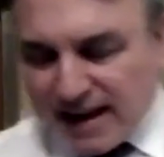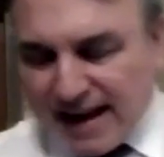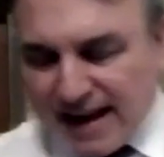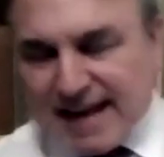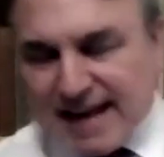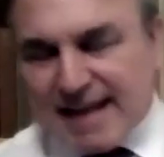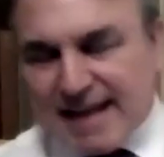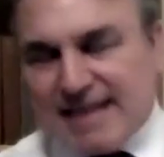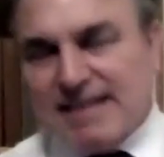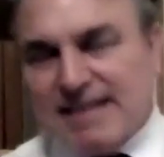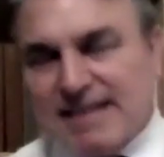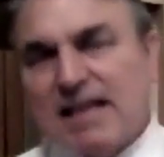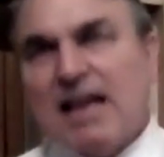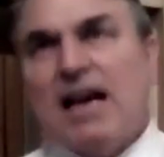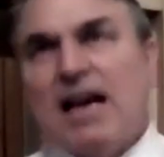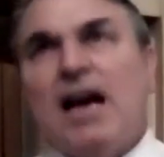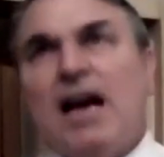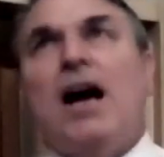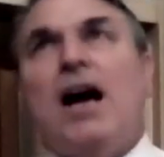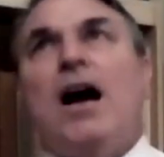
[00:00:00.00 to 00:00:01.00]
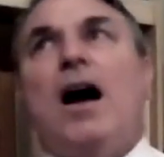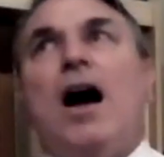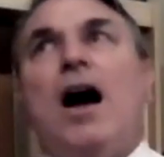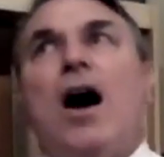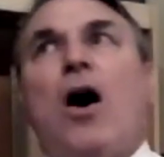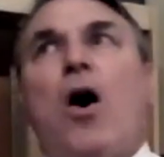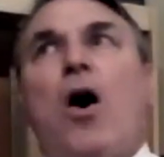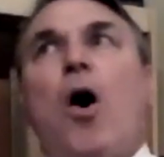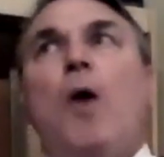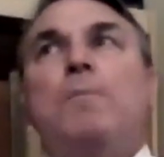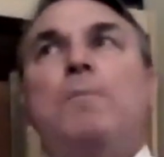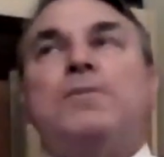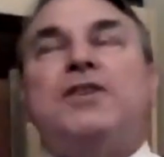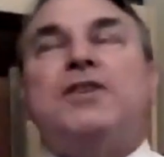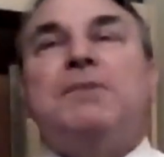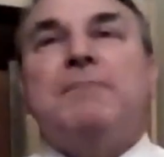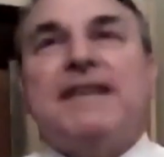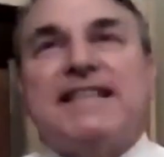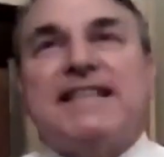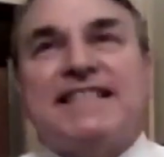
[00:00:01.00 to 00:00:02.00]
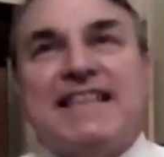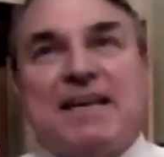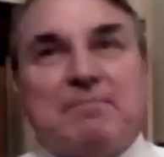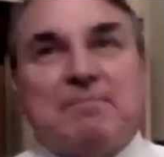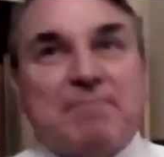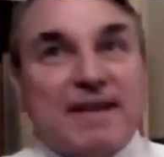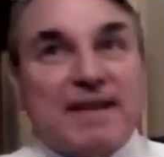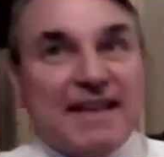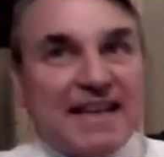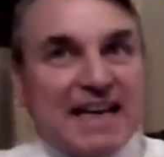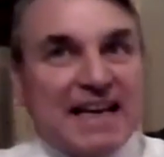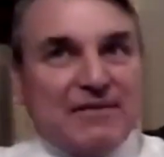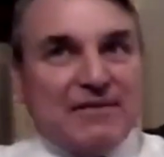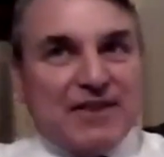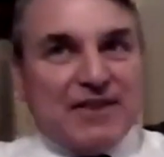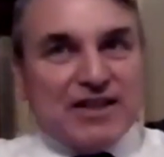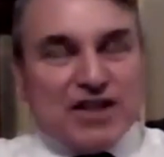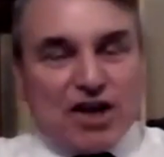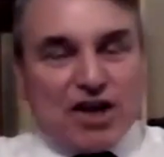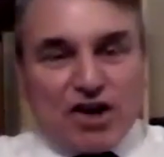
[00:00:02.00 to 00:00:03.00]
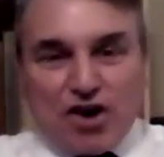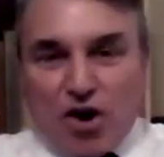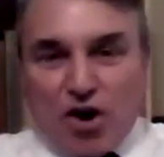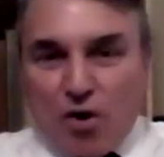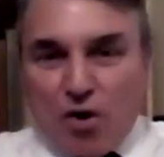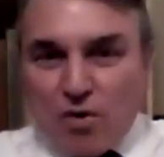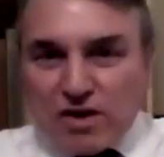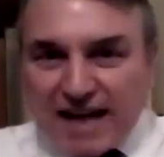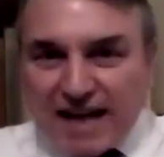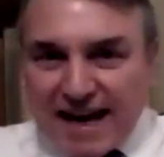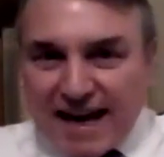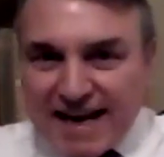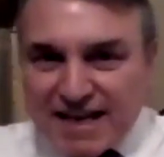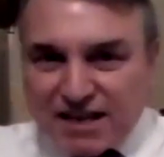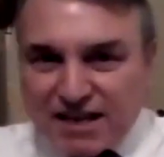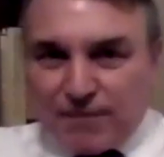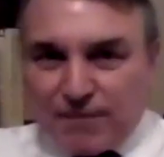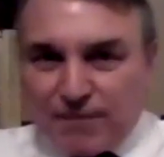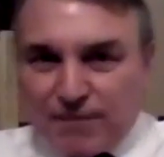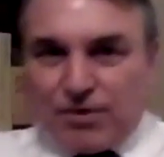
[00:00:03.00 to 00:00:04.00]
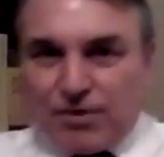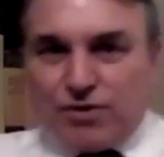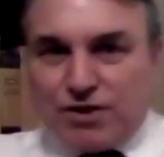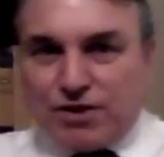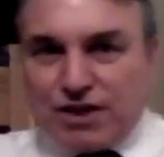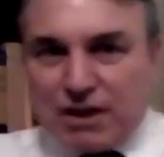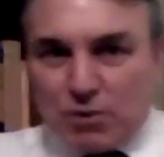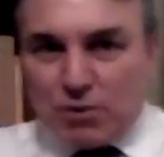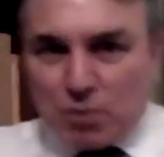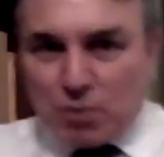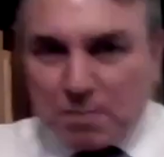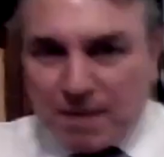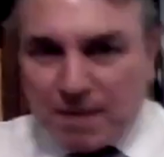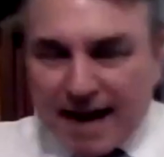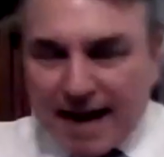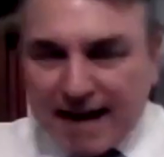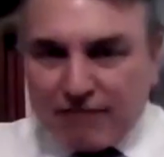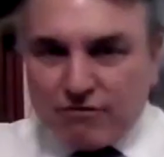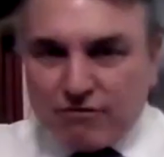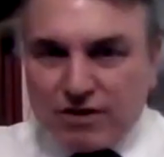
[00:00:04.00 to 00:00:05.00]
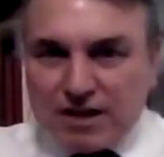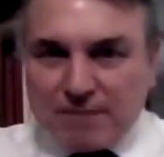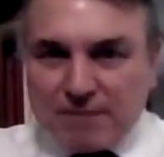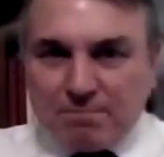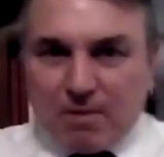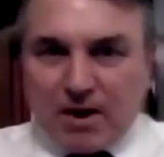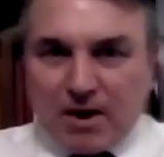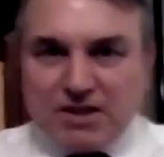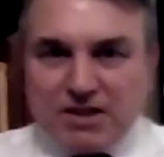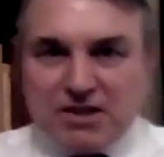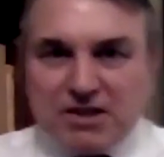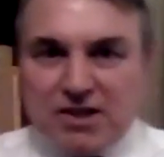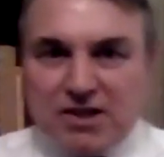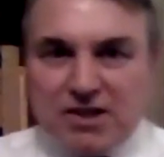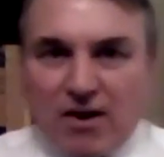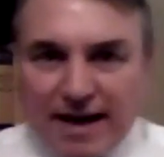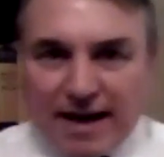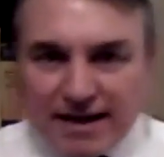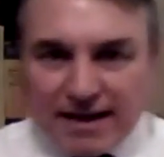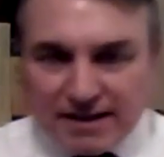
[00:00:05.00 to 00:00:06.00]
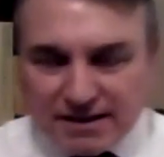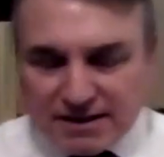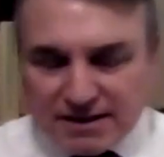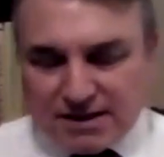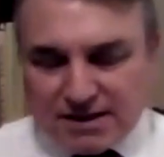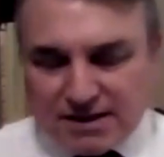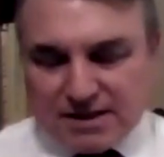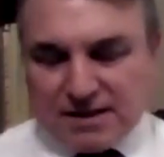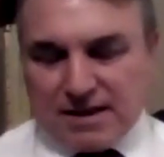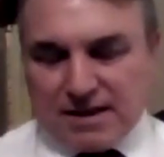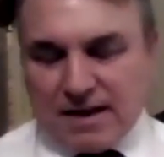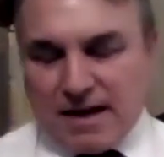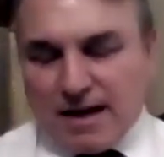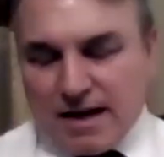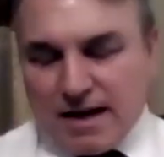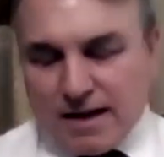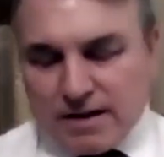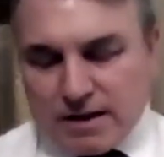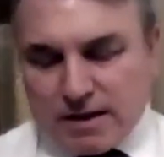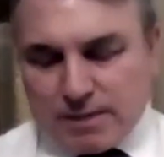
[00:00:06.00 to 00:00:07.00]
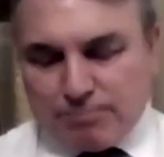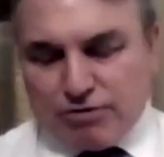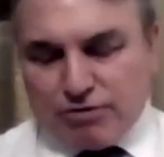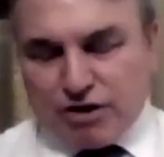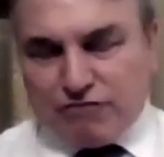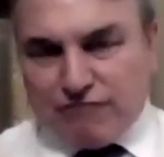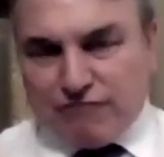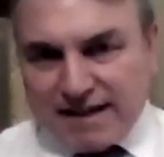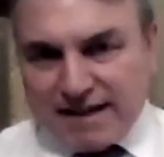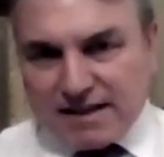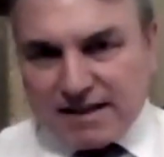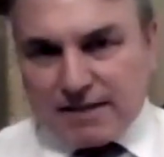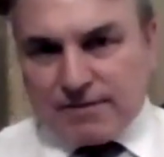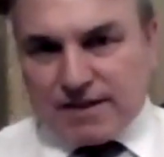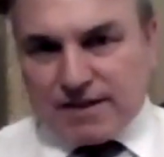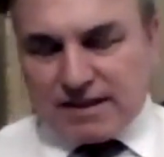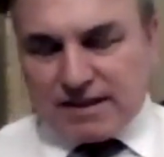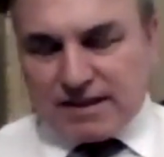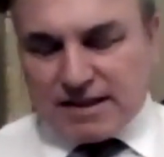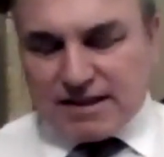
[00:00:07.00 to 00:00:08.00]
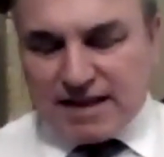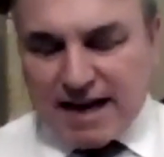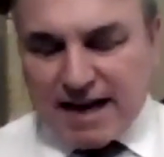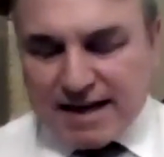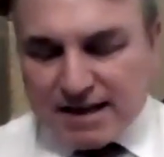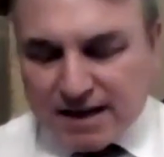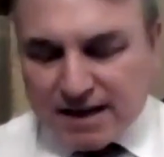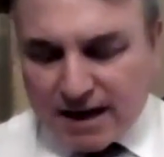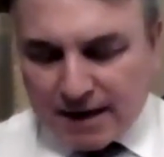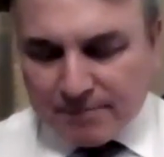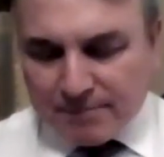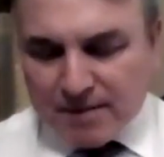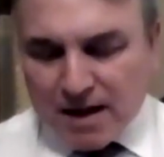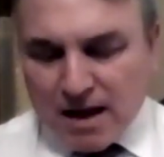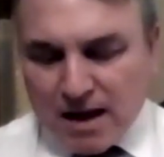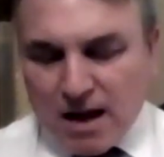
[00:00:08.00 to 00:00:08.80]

his optimistic belief in the golden age in the future that would be heralded by science, this progressivist agenda,